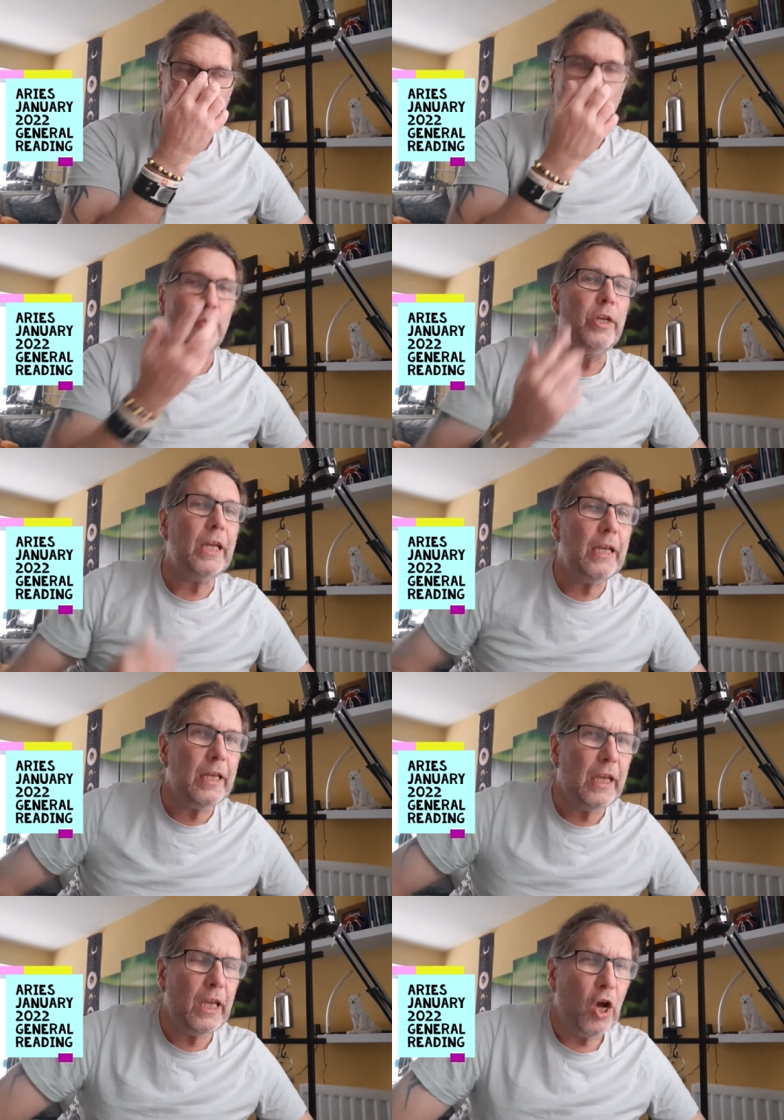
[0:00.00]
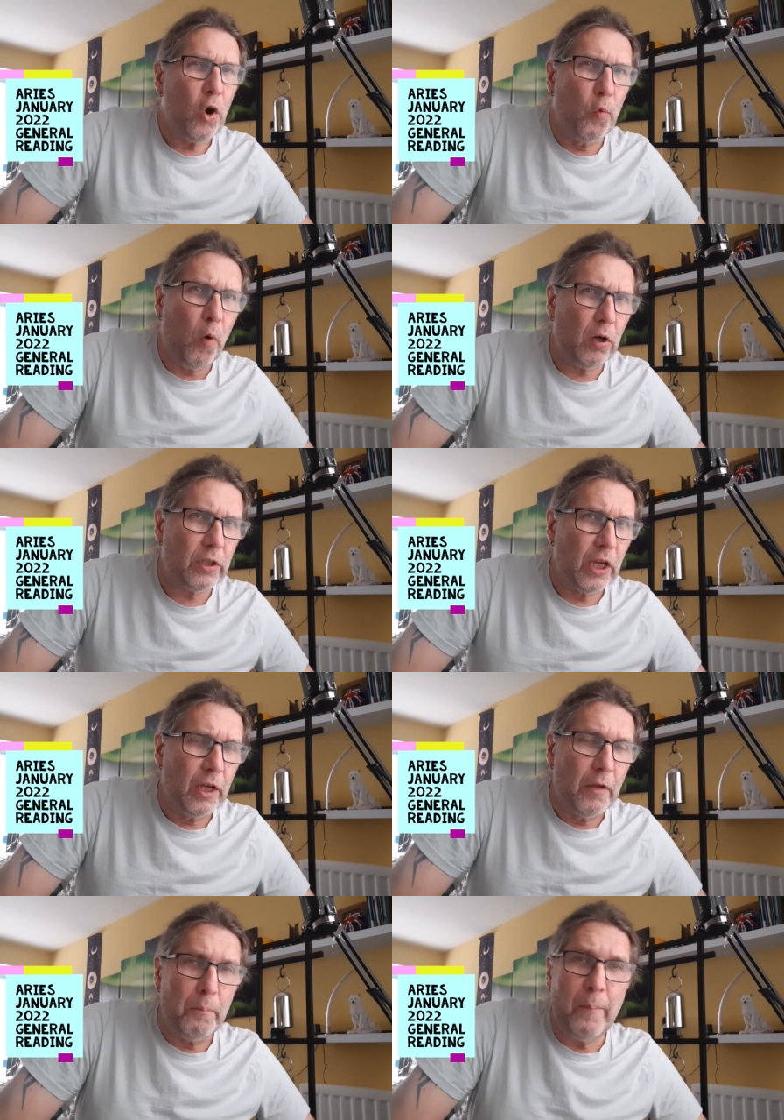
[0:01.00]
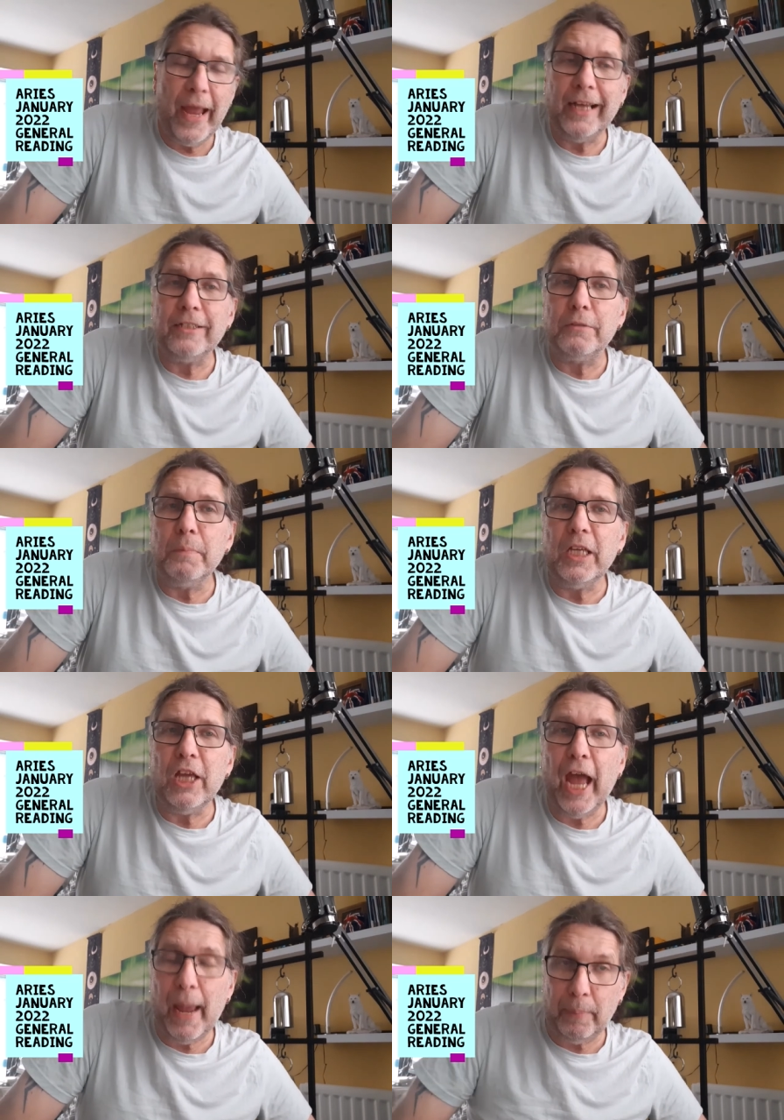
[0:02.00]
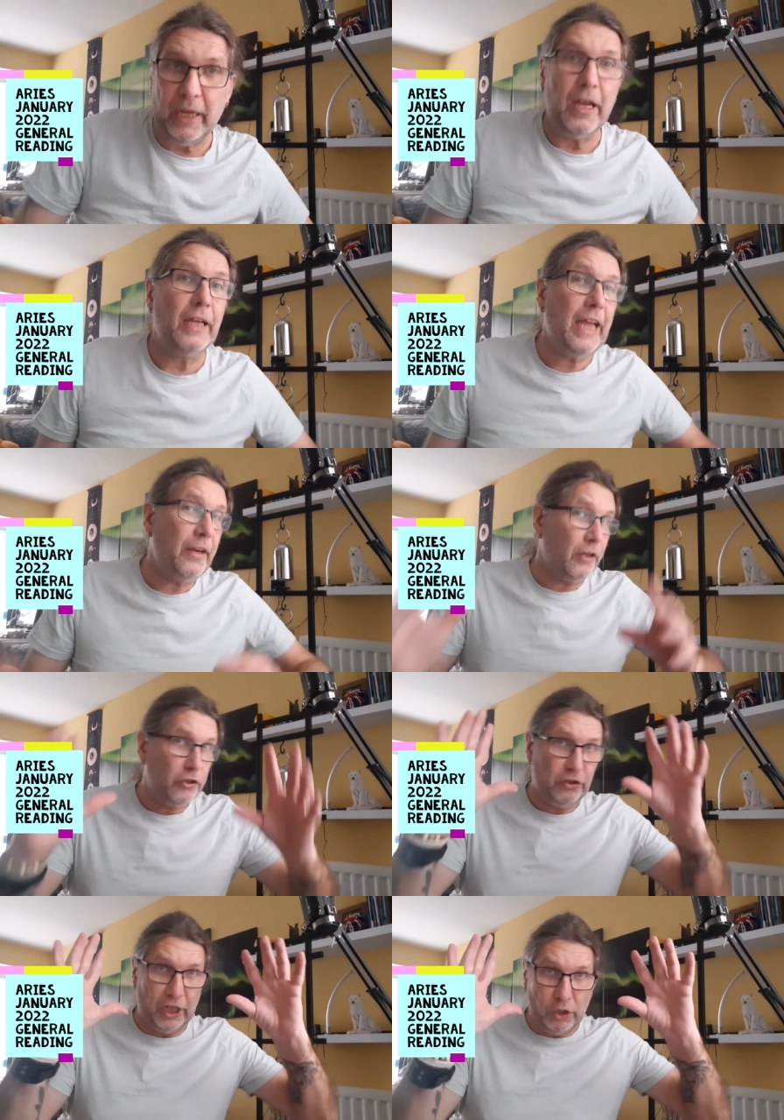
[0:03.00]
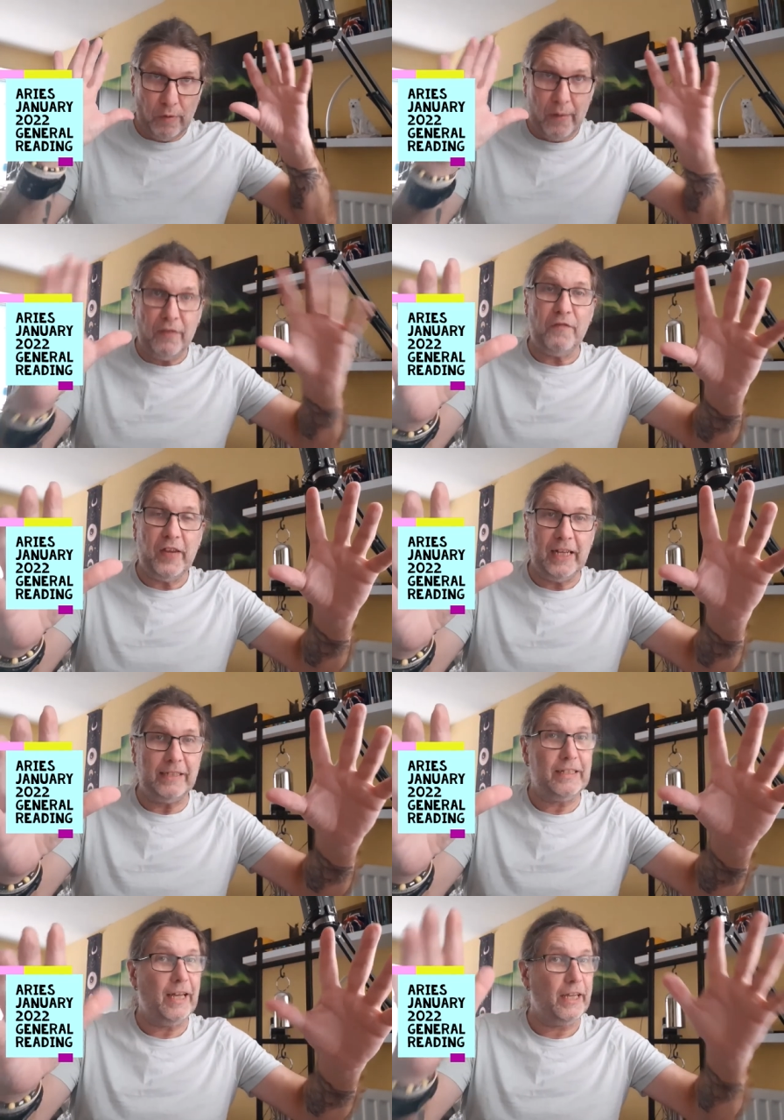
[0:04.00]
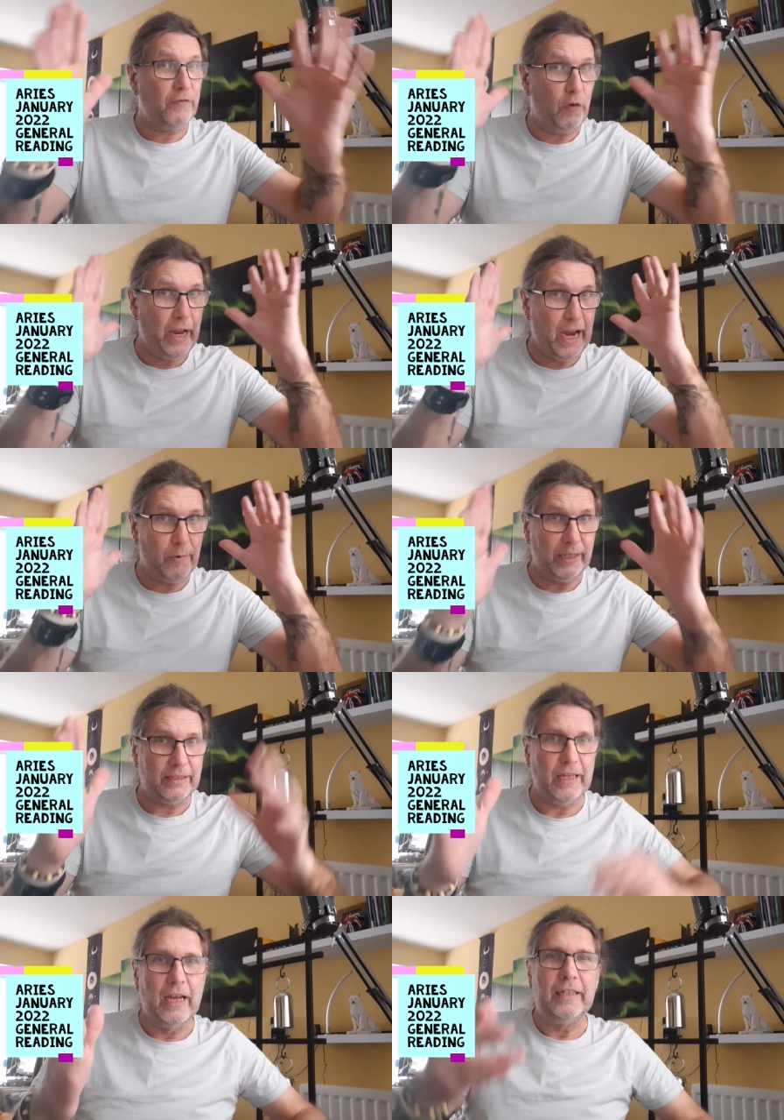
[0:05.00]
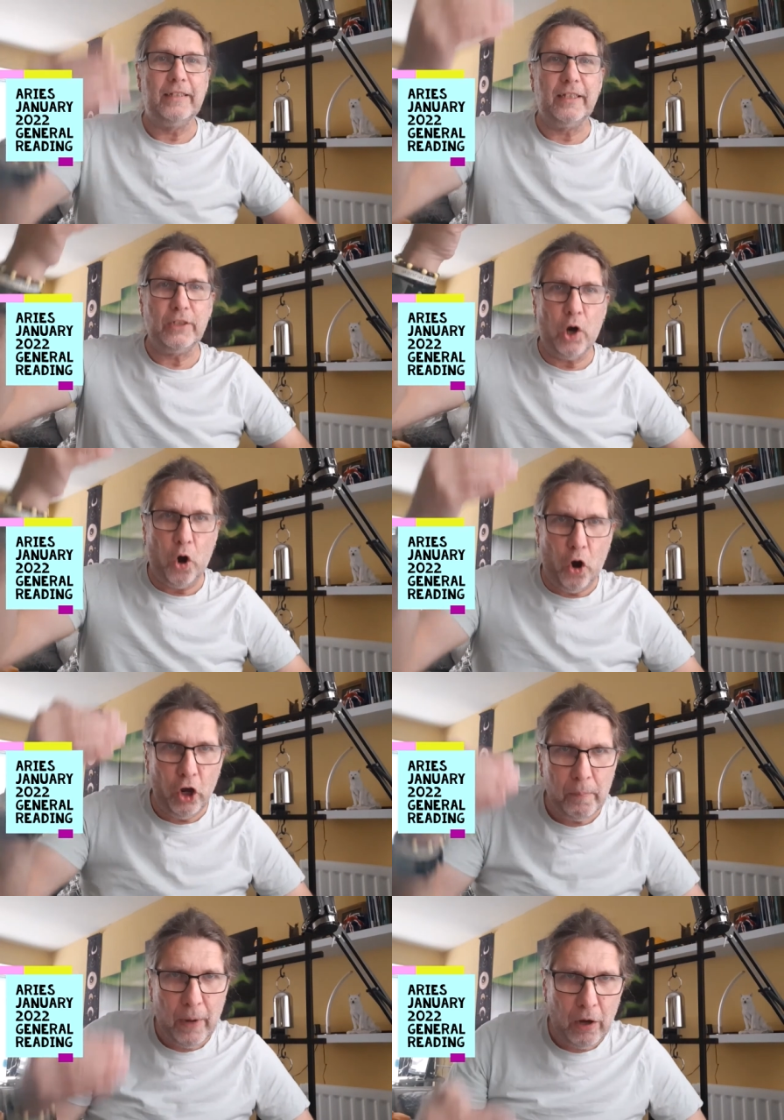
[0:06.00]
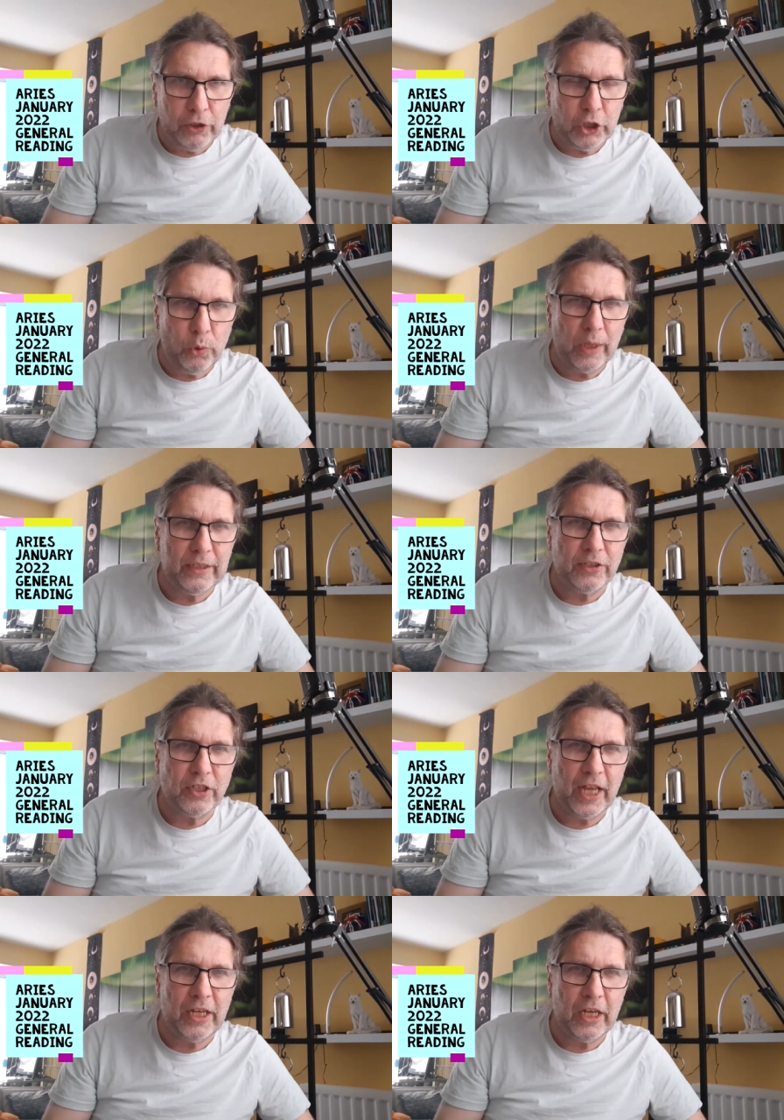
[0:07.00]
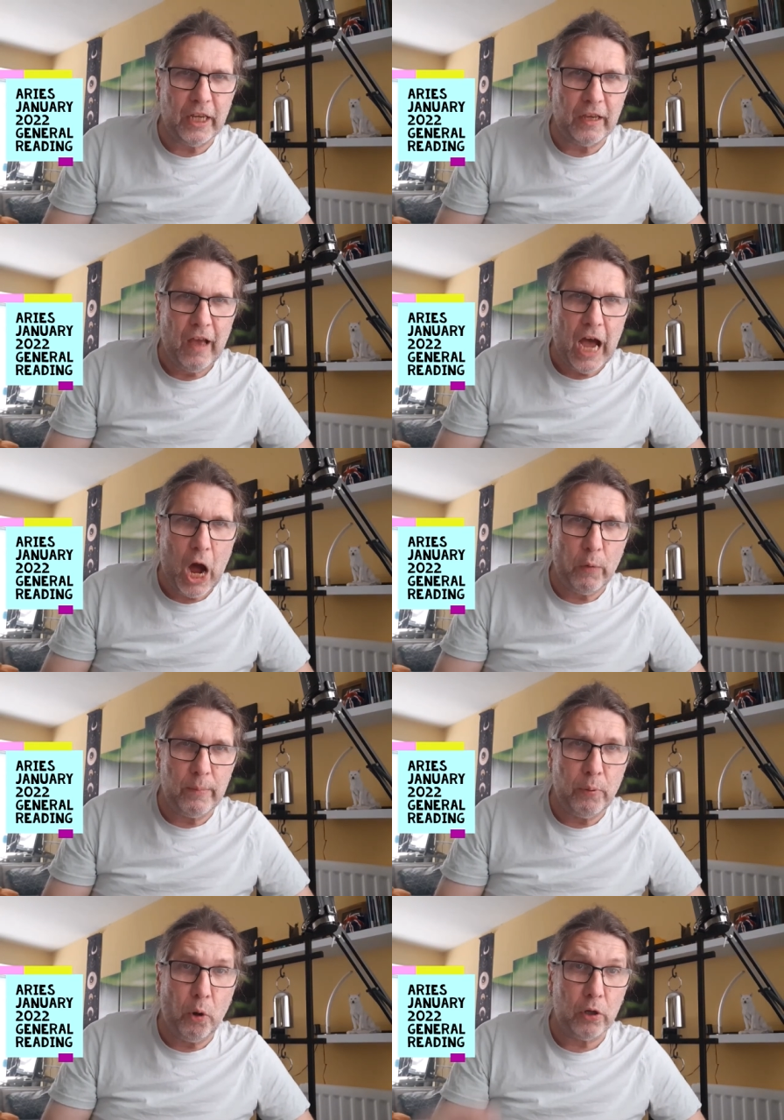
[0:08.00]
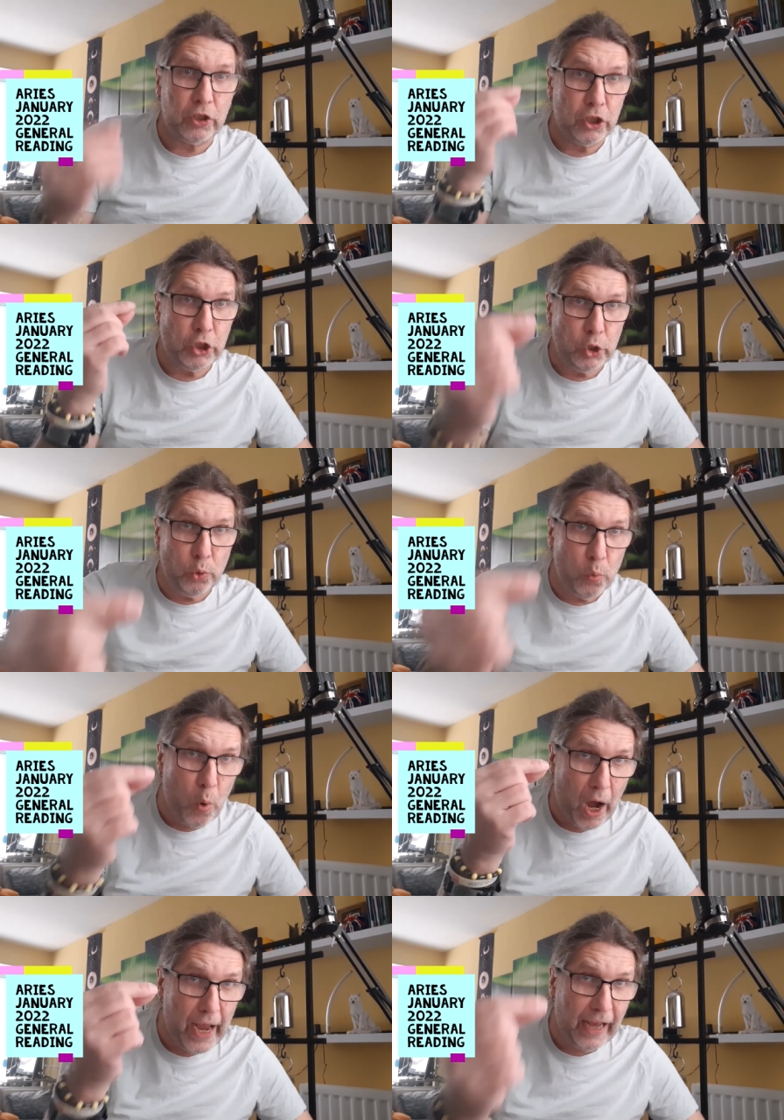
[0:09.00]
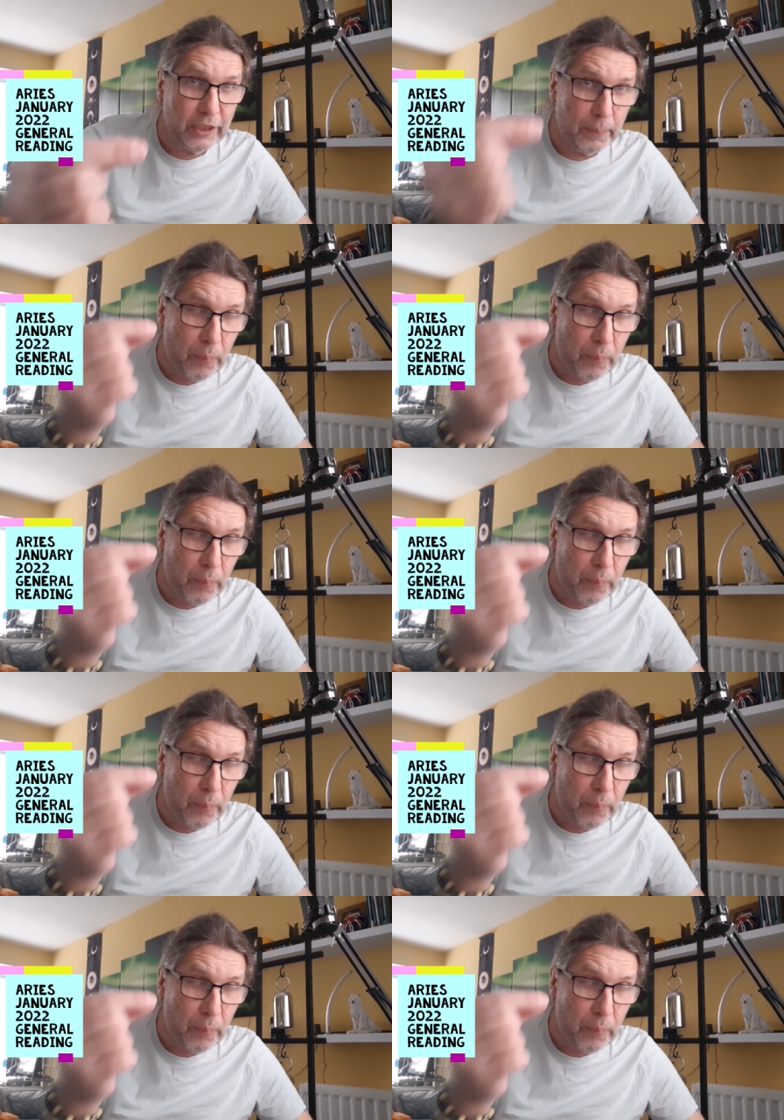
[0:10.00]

really what makes me happy. Again, January feels like, for Aries, this is all about you understanding how important you as a